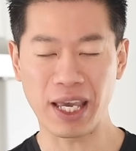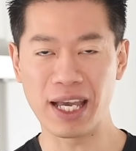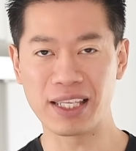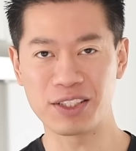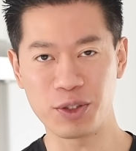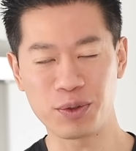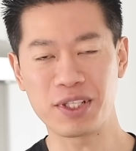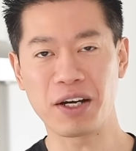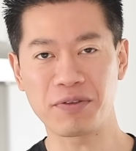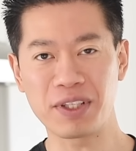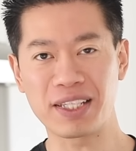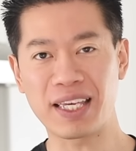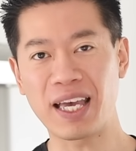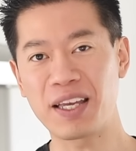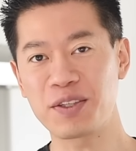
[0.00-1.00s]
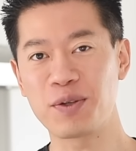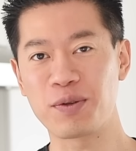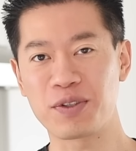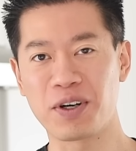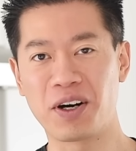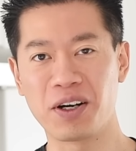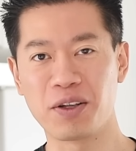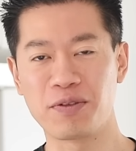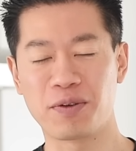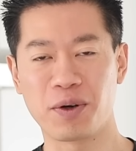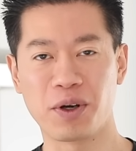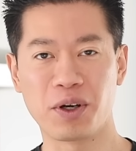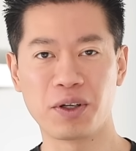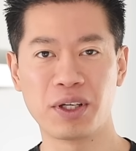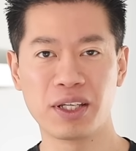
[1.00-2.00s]
and you definitely can use olive
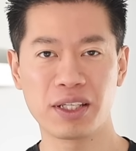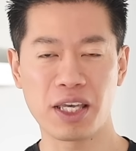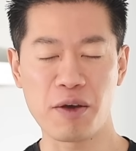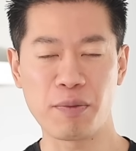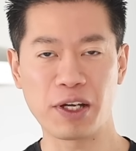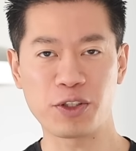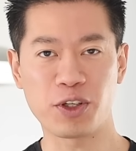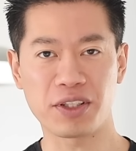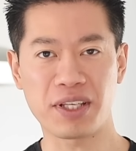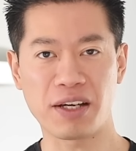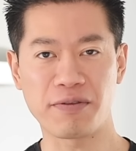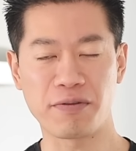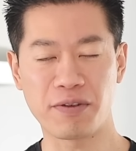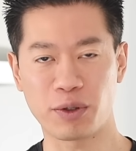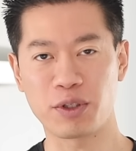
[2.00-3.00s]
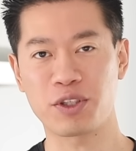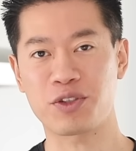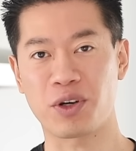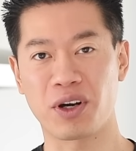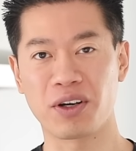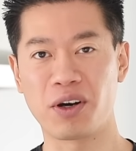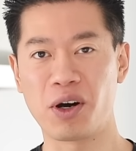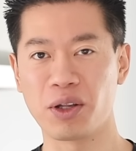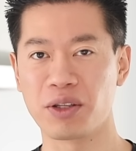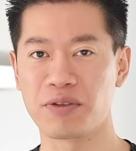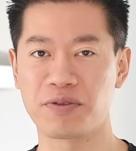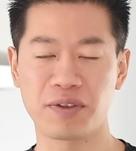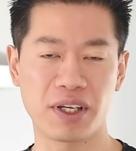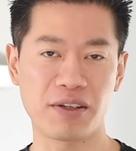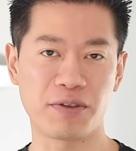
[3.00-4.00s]
oil. It might just have a very strong olive
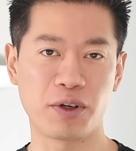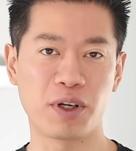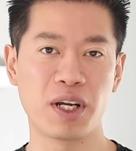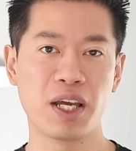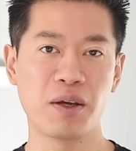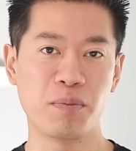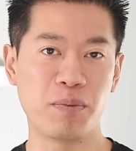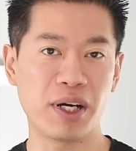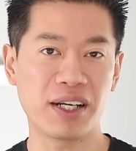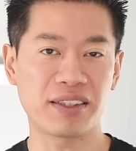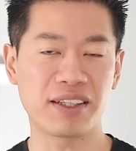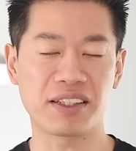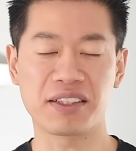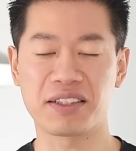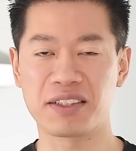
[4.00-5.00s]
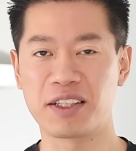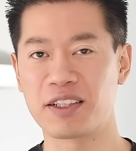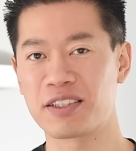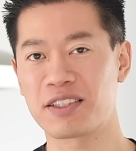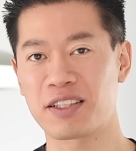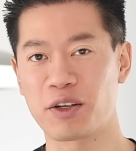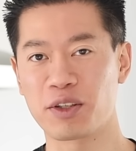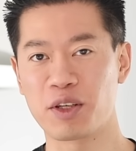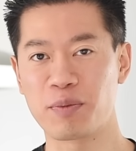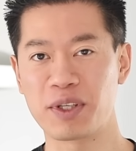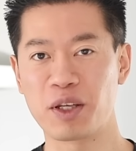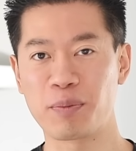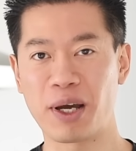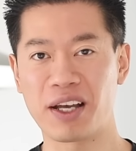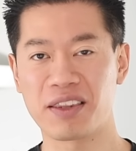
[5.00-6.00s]
flavor, but that doesn't necessarily
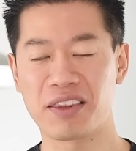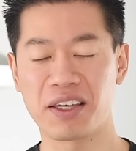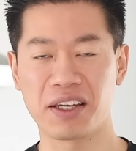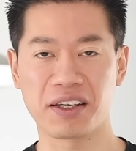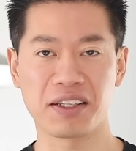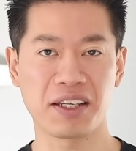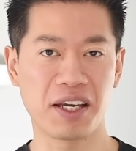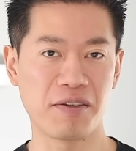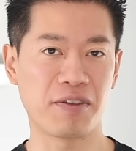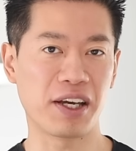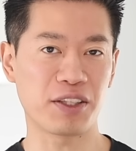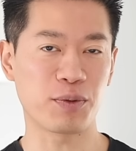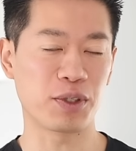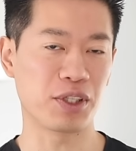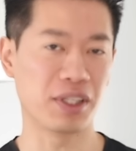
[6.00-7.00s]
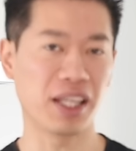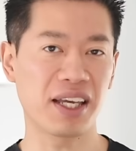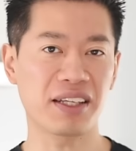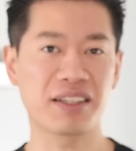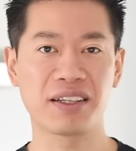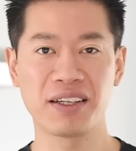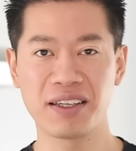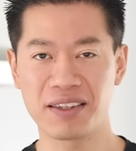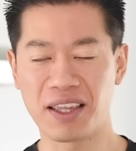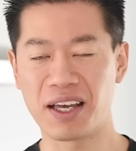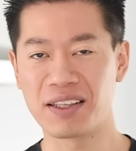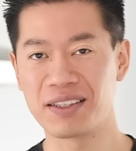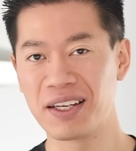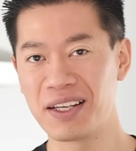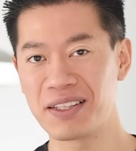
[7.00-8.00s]
mean a bad thing. If that's what you'd like,
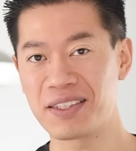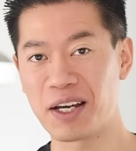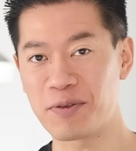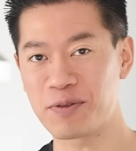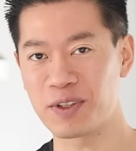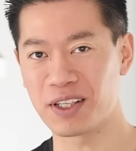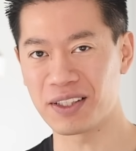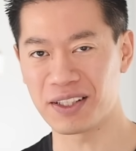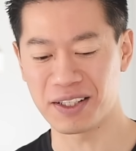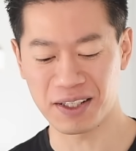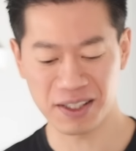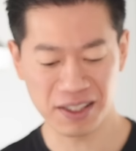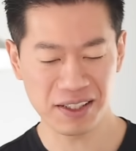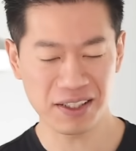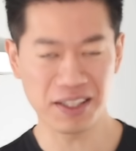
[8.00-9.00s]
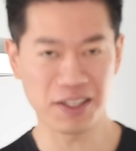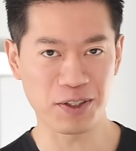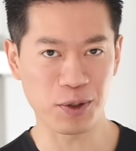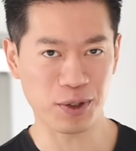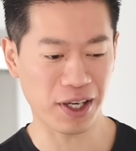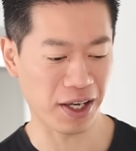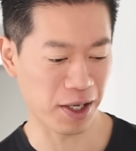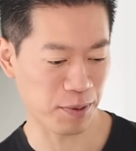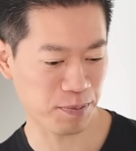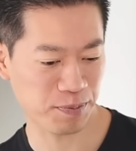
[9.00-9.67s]
then definitely is okay.